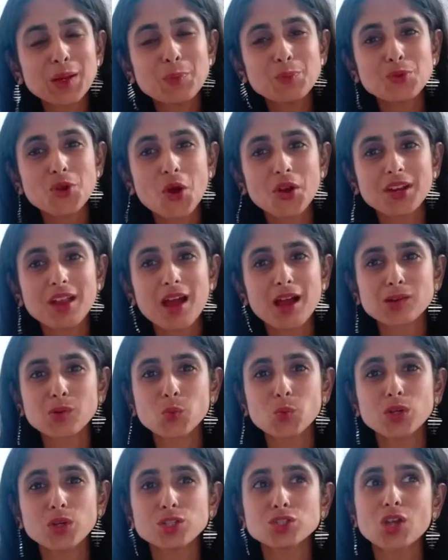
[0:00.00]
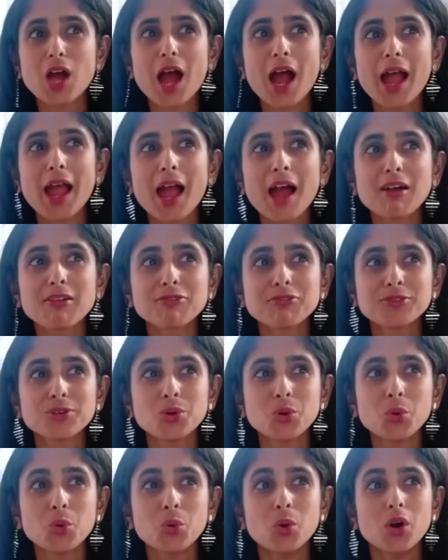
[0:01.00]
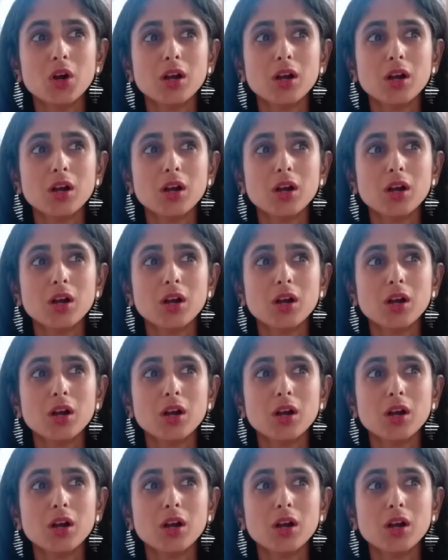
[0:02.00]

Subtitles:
product which I have to,